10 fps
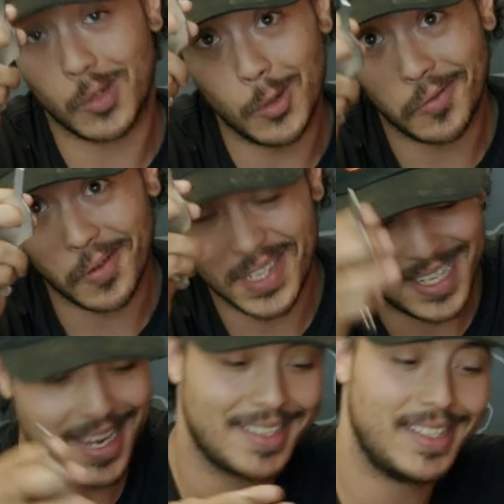tool from
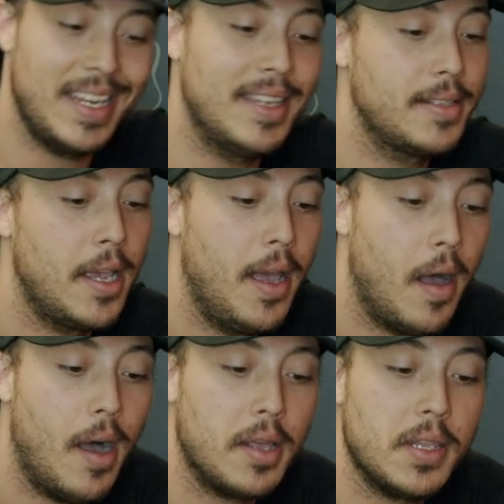the DSCs
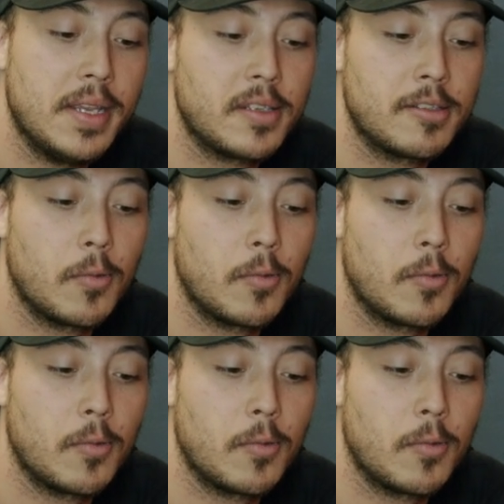on these as